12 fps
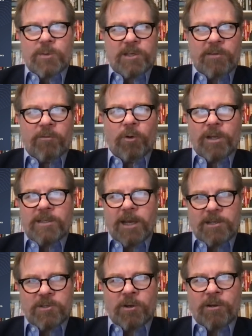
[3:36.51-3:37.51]
which I've already
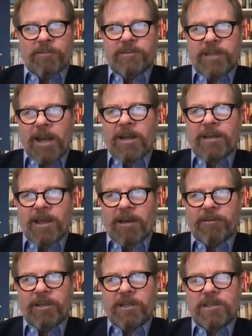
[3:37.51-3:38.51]
touched on, of data
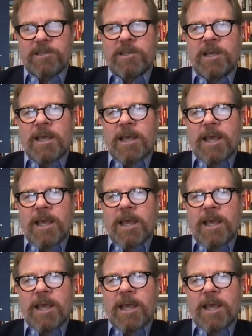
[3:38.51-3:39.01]
governance